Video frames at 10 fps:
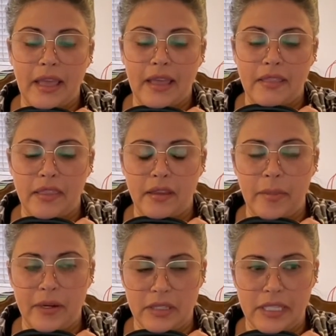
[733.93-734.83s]
And
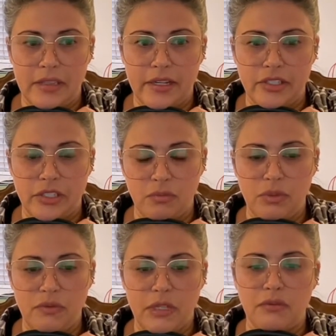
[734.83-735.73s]
apparently they are just
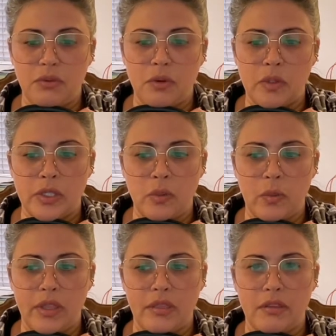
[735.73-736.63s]
moving forward
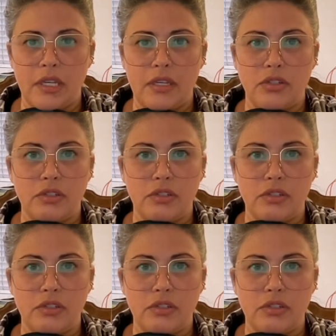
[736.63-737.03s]
with the